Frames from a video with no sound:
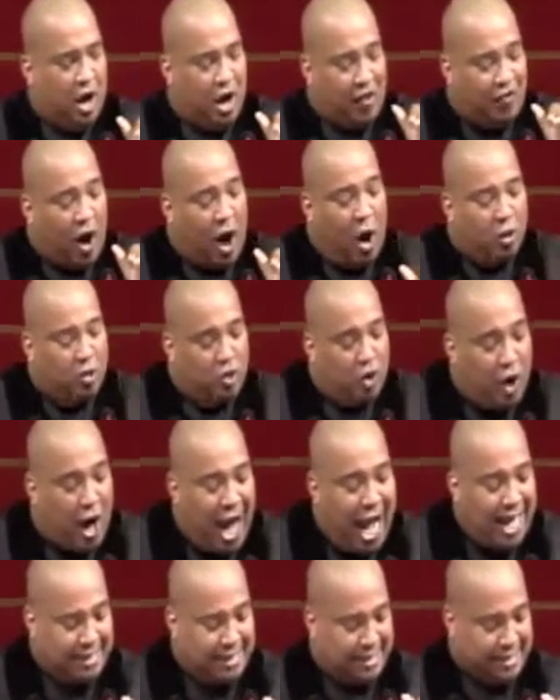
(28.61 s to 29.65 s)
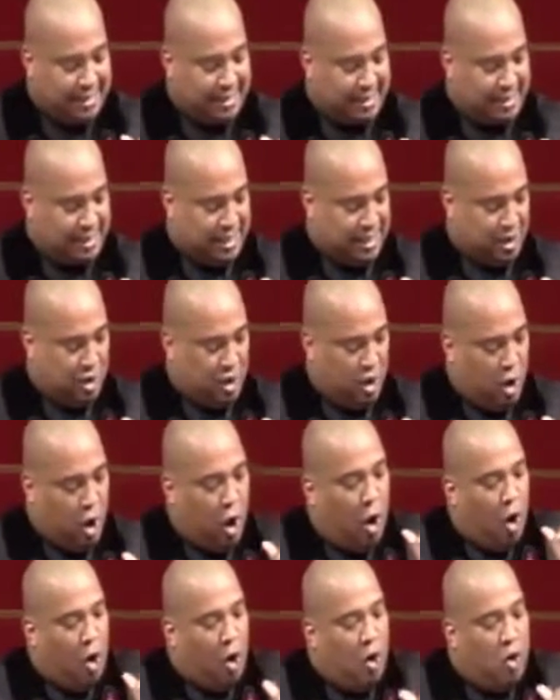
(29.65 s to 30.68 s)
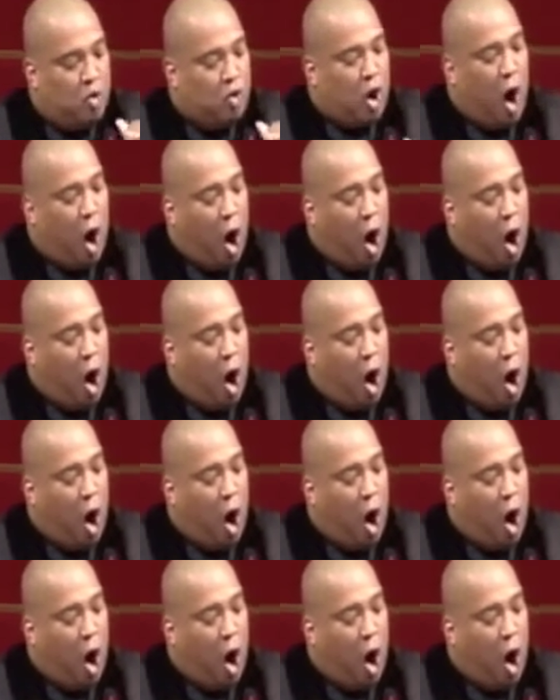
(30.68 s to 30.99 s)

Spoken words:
of all grace, who